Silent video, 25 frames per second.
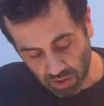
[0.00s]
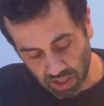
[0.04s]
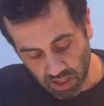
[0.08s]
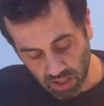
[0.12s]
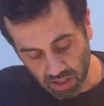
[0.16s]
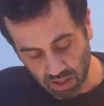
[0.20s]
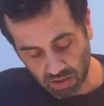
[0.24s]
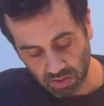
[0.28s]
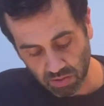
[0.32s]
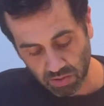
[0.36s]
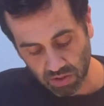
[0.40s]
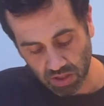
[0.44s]

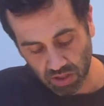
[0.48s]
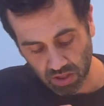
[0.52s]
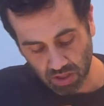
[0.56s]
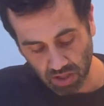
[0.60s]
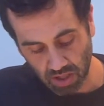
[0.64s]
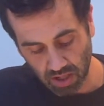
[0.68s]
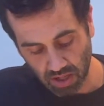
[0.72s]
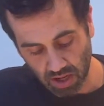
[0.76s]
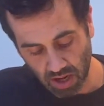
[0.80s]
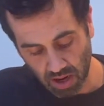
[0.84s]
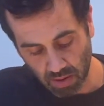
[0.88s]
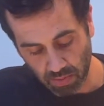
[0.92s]
did is we
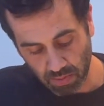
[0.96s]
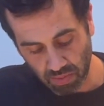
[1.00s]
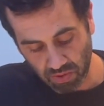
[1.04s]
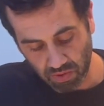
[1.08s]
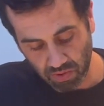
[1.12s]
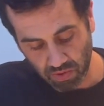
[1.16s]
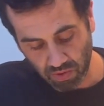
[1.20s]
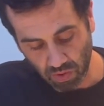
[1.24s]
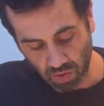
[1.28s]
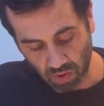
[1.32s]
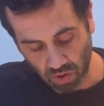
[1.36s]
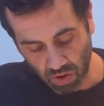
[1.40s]
stood it up
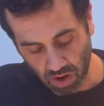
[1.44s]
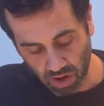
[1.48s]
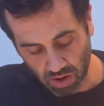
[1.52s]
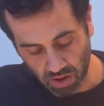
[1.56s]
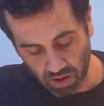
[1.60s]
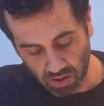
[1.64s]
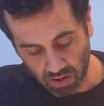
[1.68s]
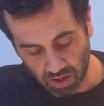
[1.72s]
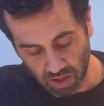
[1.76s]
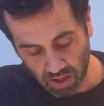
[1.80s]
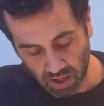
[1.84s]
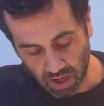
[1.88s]

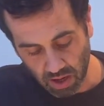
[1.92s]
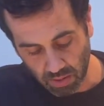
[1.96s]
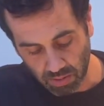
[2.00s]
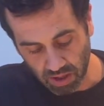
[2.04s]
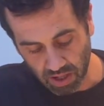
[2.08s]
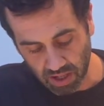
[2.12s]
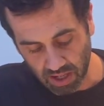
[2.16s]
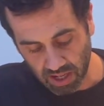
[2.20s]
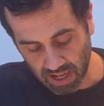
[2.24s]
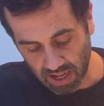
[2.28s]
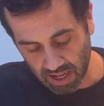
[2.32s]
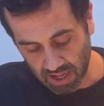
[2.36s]
for a couple
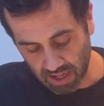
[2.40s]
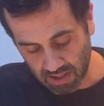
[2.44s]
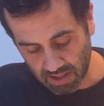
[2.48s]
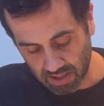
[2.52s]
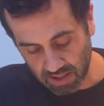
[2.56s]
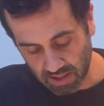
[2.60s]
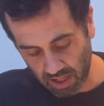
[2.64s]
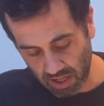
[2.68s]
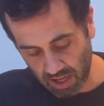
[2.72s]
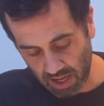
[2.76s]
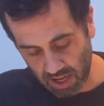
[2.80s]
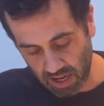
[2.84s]
of
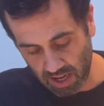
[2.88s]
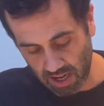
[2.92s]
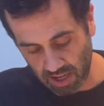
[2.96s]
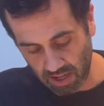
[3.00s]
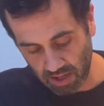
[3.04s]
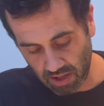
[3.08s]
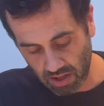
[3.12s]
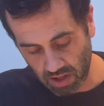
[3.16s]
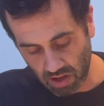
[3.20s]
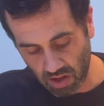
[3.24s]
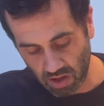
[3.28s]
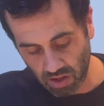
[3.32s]
days,
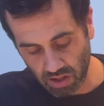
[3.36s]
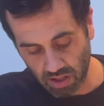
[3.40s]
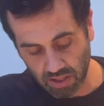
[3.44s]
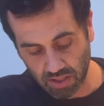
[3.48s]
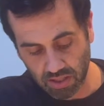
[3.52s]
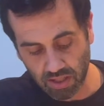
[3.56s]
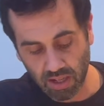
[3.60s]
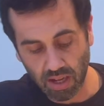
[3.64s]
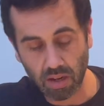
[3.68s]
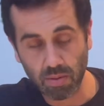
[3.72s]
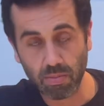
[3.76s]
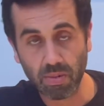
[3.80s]
and all the
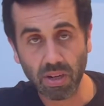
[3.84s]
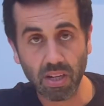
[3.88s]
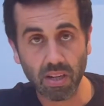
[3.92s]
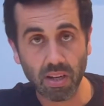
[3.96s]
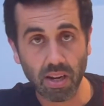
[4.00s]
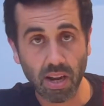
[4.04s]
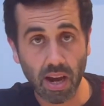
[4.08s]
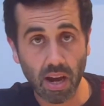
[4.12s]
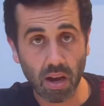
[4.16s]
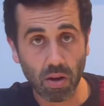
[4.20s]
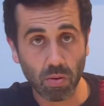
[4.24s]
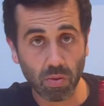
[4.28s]
sediment
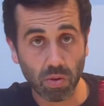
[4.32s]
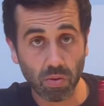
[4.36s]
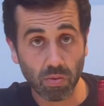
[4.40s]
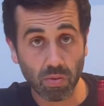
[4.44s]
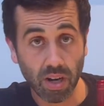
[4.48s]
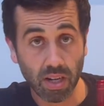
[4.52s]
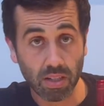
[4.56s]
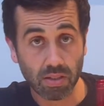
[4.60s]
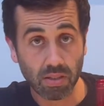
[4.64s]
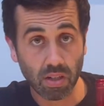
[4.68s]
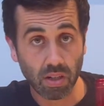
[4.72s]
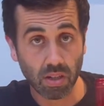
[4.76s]
now will
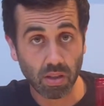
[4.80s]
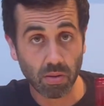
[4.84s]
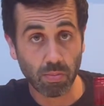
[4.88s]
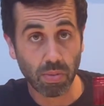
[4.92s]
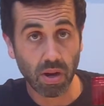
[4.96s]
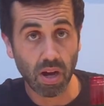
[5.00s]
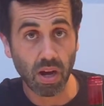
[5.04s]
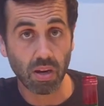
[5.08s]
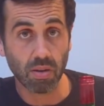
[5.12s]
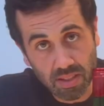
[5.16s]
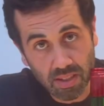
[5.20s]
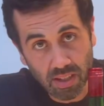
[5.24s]
rest on the bottom.